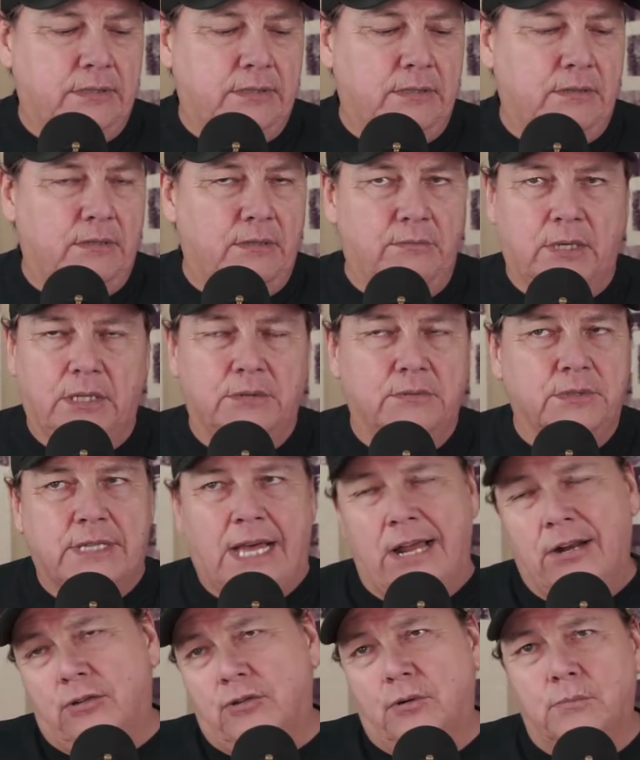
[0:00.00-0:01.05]
whether it was
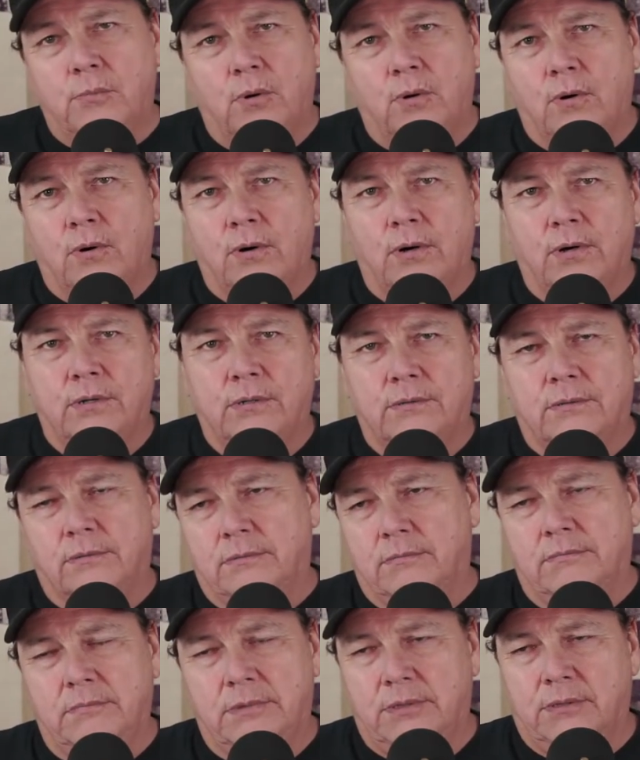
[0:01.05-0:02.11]
Idle No More
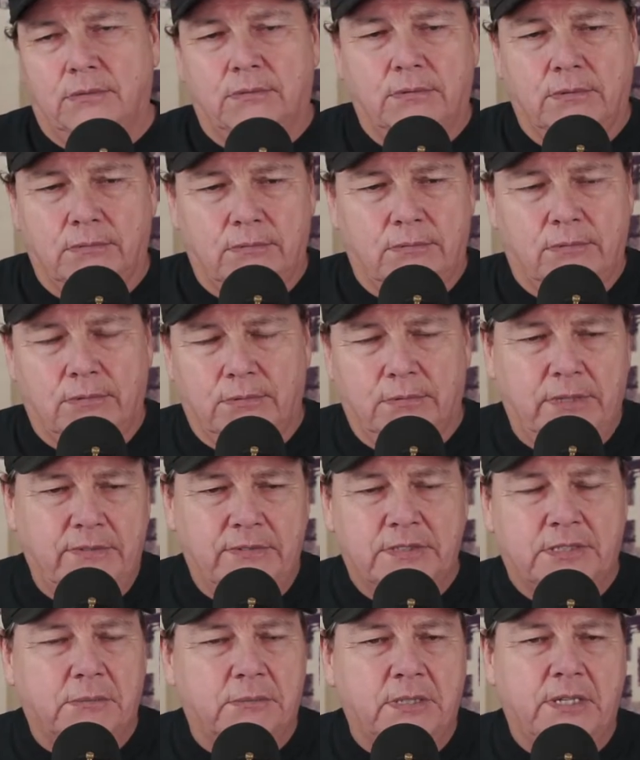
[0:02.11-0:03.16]
or, you know, or
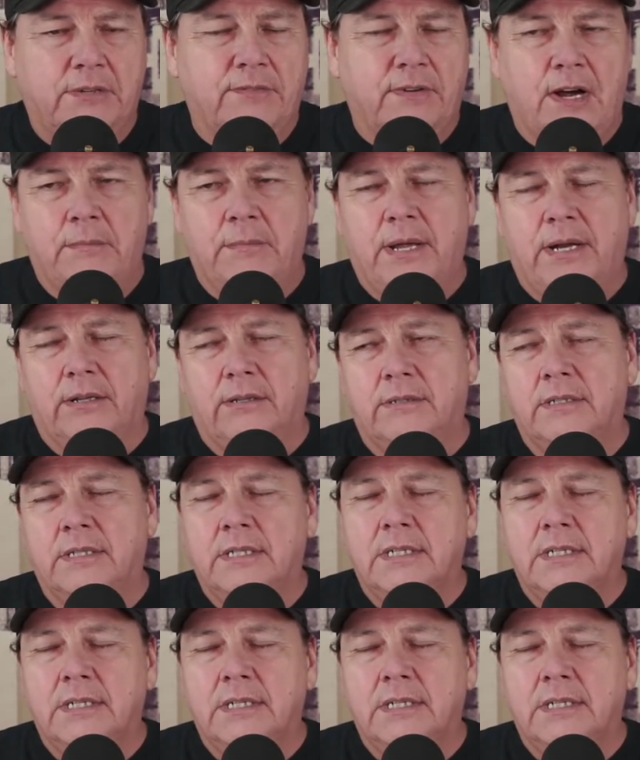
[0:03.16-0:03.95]
even some of the environmental